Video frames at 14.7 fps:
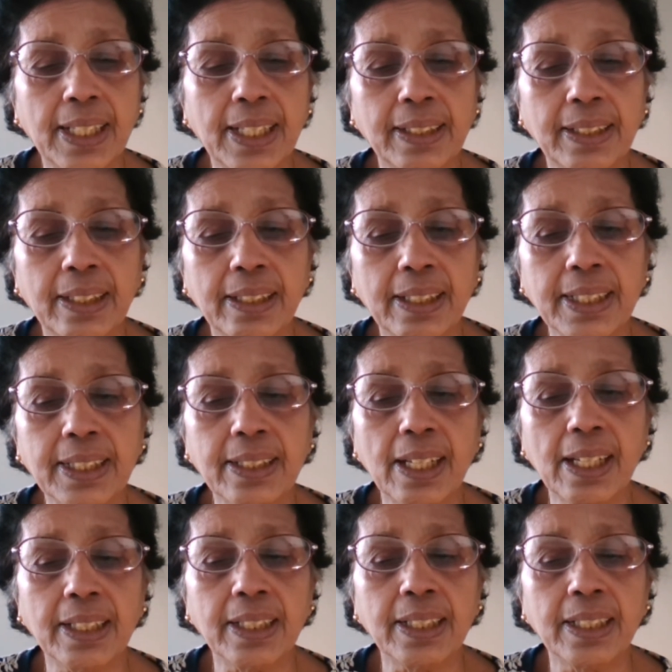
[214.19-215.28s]
and the right
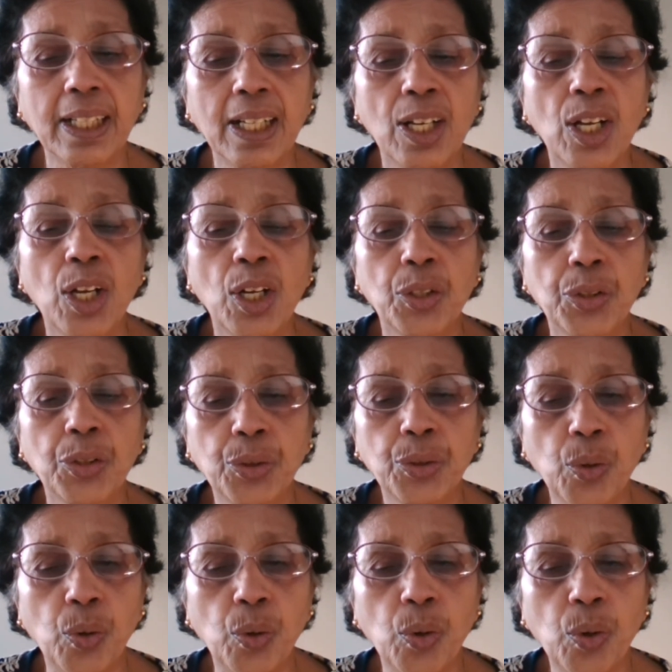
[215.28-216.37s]
side
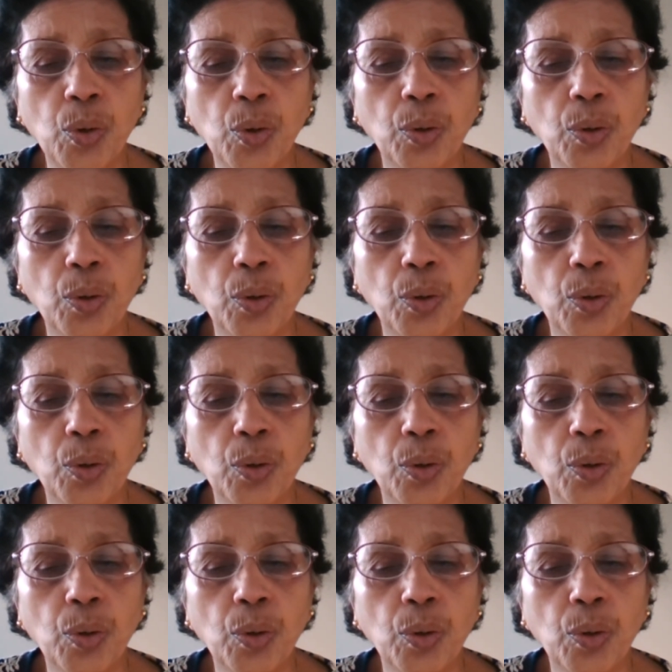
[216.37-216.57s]
show